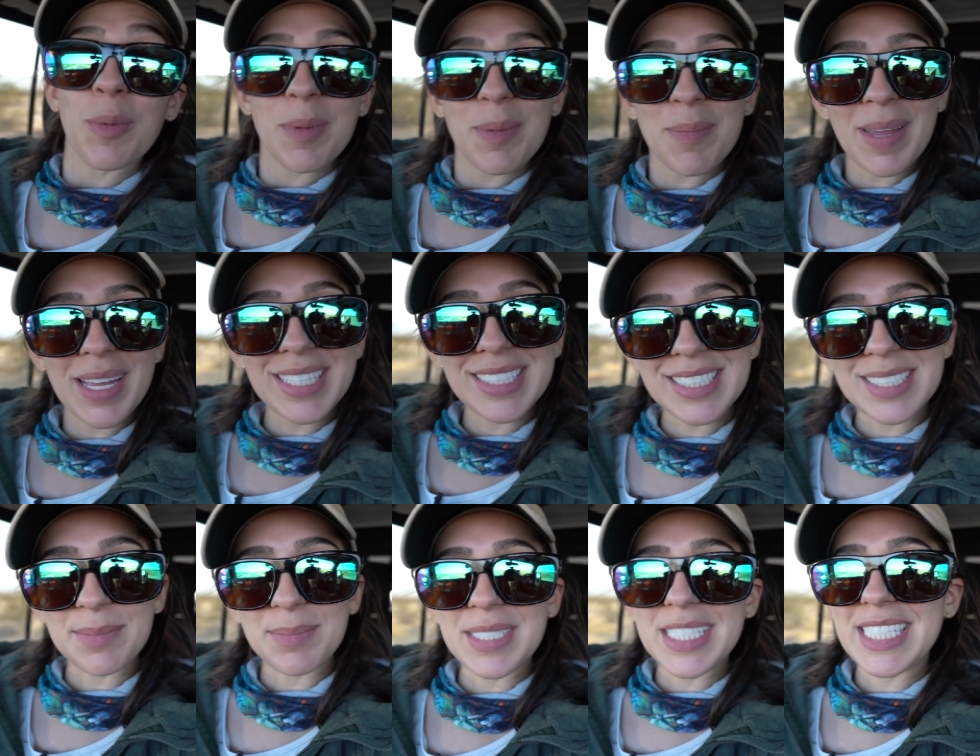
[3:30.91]
be making
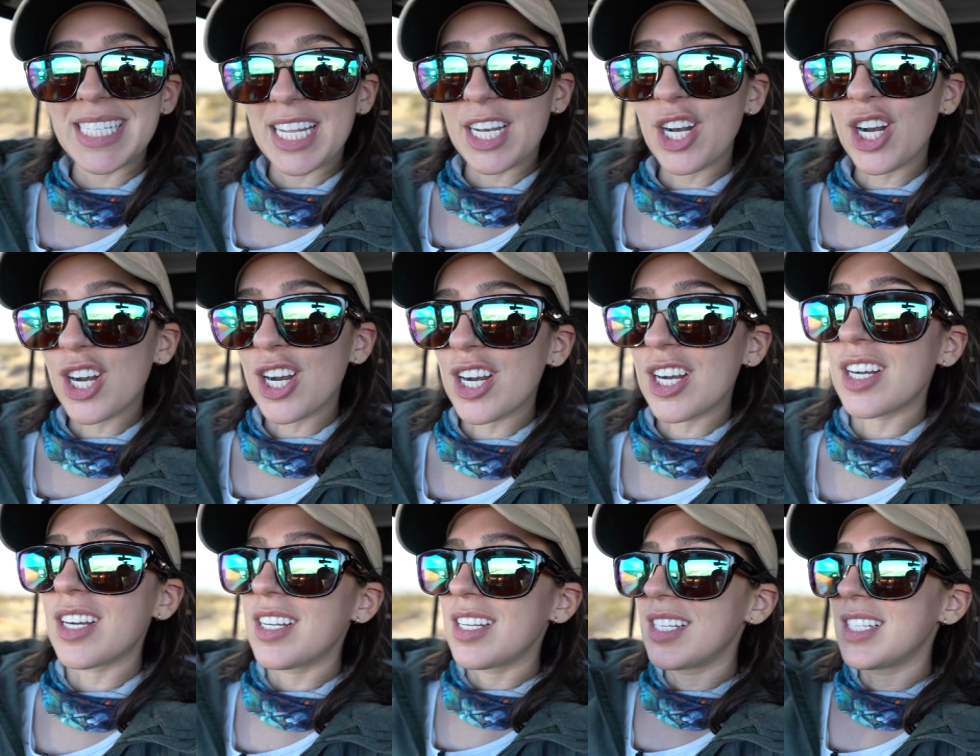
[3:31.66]
some
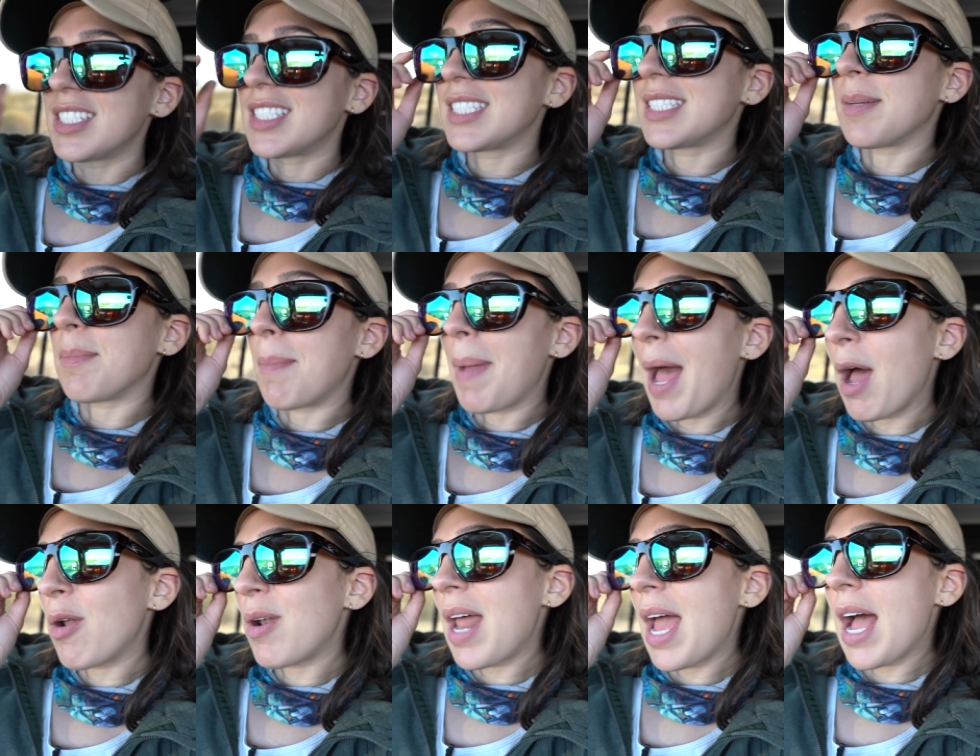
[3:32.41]
dinner, some
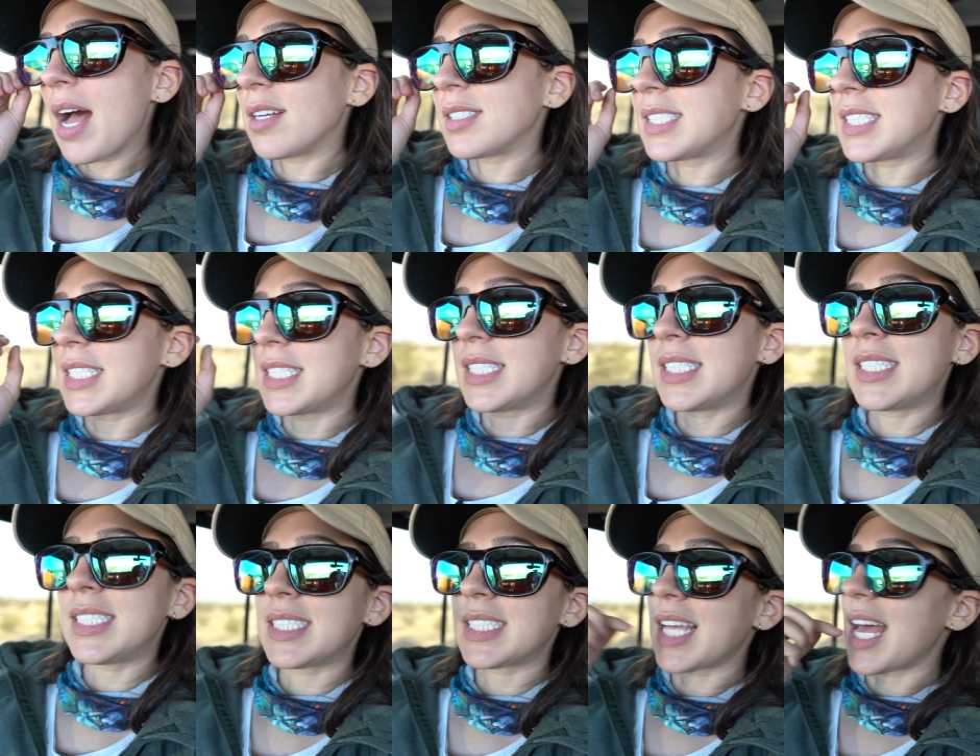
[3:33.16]
mountain
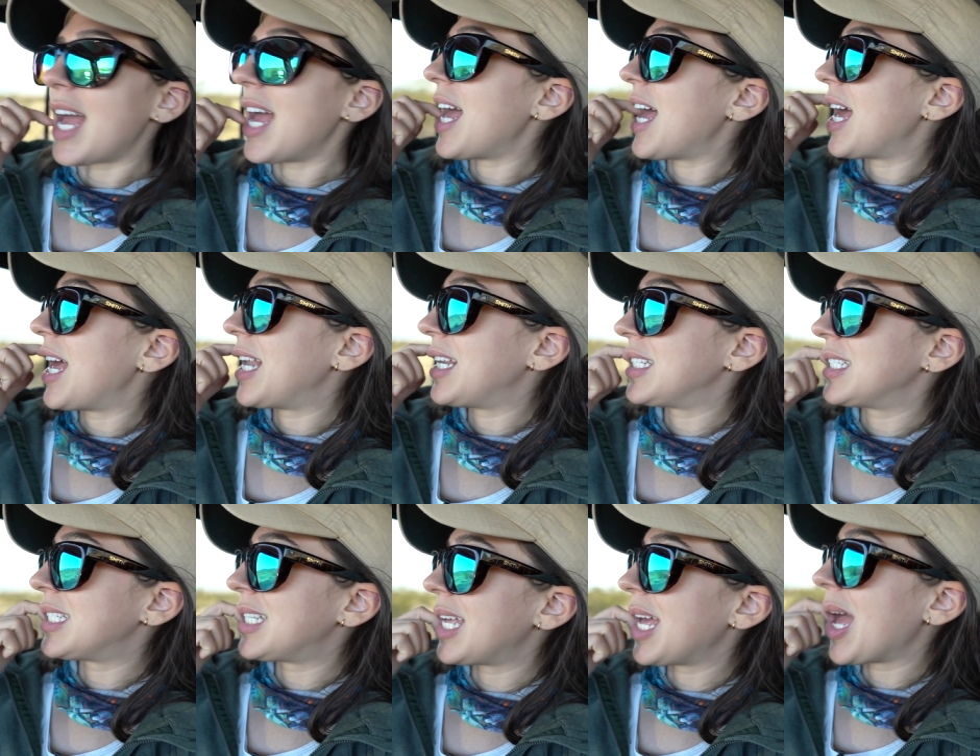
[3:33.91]
houses,
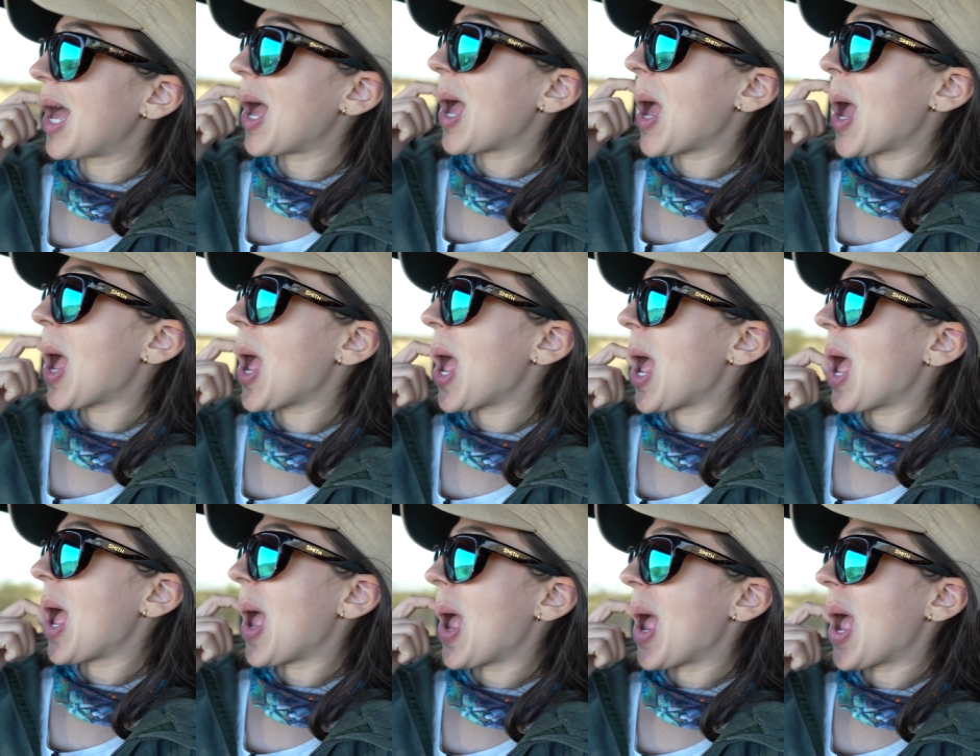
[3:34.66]
and
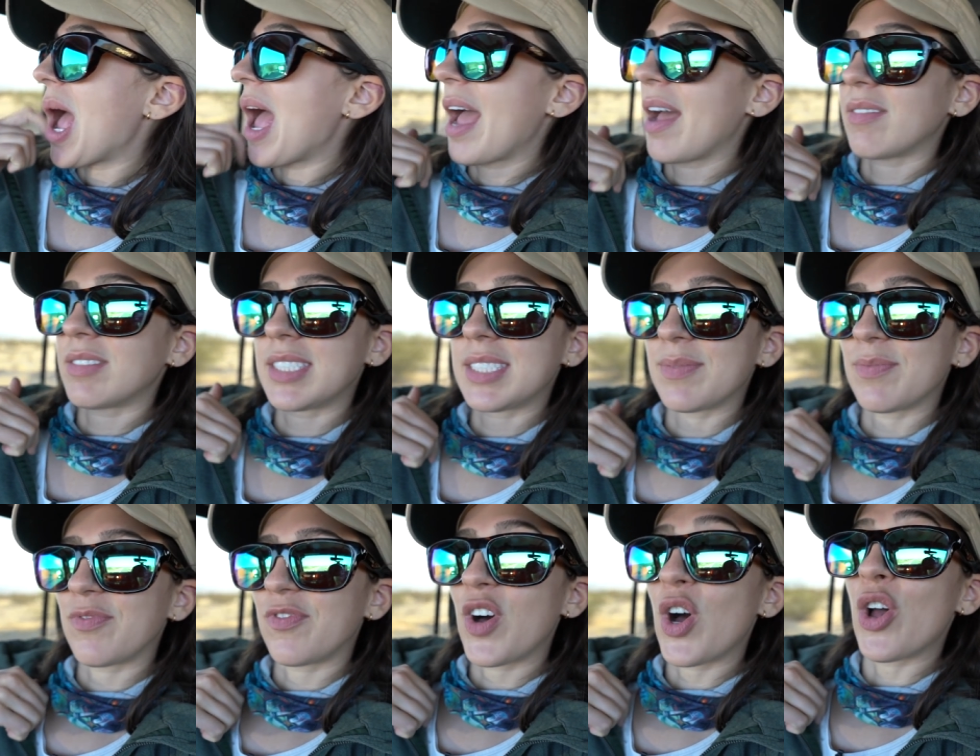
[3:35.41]
having
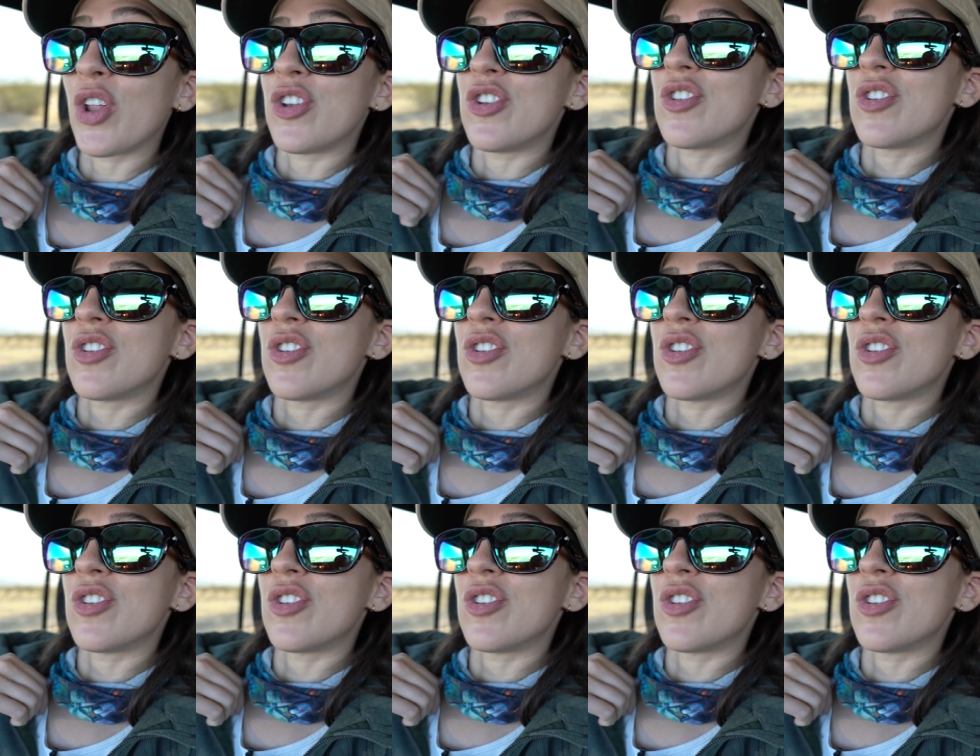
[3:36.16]
some fun. In